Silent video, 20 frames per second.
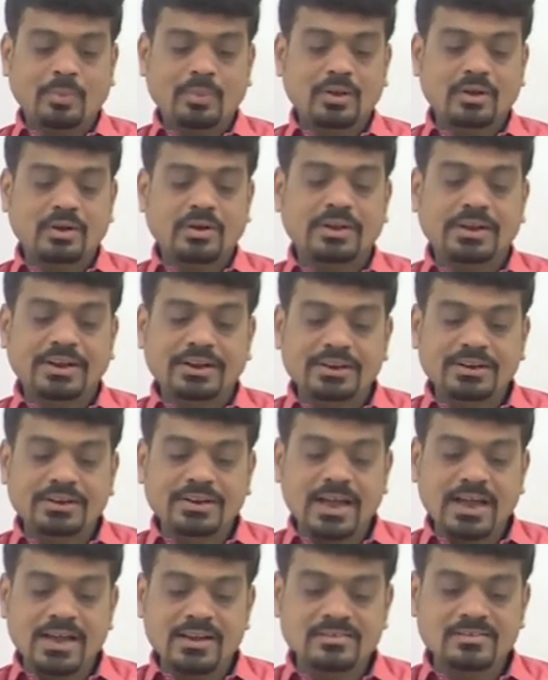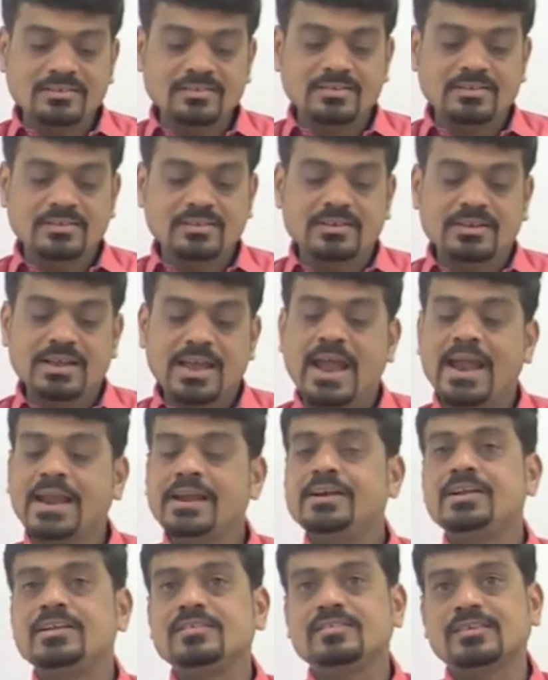creditors, and
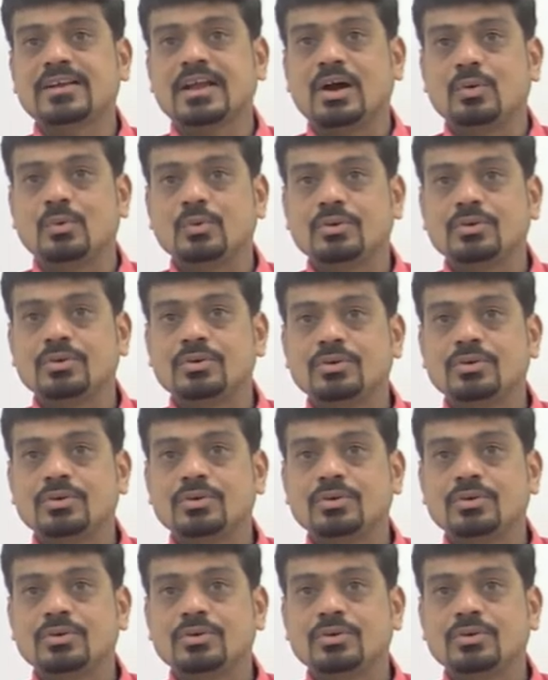discount.